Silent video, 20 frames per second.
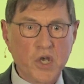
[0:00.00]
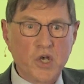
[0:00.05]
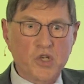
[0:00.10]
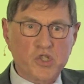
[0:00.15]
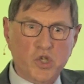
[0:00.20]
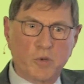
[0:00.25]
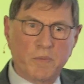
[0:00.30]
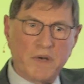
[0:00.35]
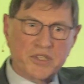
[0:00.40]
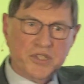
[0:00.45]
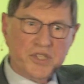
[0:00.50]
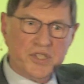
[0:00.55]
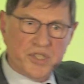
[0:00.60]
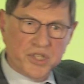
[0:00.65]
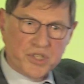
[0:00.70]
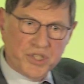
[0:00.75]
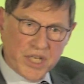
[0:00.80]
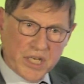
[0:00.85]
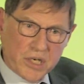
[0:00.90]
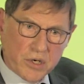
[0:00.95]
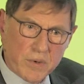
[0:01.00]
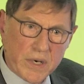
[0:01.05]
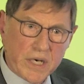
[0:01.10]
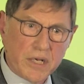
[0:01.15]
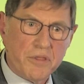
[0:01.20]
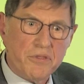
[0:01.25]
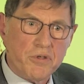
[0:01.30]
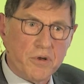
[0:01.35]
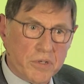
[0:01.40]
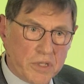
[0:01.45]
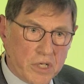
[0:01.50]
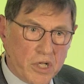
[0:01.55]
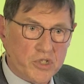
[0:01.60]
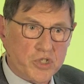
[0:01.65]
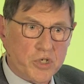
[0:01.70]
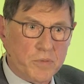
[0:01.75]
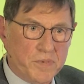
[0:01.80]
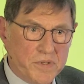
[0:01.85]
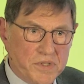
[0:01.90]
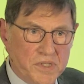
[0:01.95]
so much as to generate a third
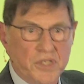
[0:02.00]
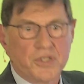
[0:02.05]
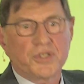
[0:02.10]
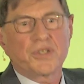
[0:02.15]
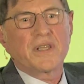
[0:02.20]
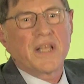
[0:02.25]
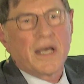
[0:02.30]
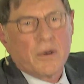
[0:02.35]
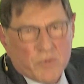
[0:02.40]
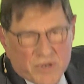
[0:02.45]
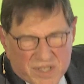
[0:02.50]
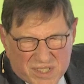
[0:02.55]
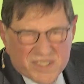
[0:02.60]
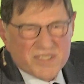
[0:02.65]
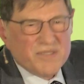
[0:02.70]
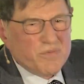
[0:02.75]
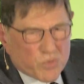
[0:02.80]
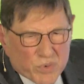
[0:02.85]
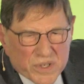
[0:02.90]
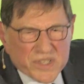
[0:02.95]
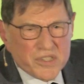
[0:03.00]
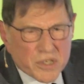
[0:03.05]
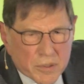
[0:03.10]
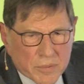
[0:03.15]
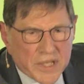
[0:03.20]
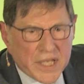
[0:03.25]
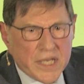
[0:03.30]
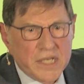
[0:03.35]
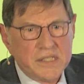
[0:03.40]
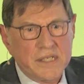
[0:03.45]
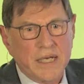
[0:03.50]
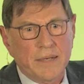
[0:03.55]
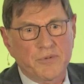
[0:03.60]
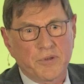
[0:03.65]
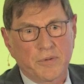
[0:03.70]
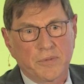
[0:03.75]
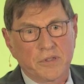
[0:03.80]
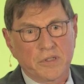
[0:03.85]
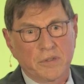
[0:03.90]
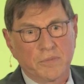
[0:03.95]
culture position that was reasonably
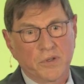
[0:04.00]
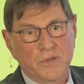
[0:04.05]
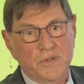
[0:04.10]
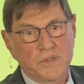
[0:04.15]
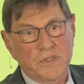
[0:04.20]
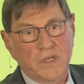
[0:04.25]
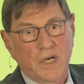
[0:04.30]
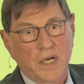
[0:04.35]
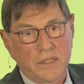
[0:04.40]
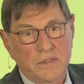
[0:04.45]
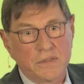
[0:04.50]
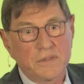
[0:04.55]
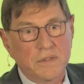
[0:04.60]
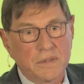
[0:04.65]
acceptable to both sides.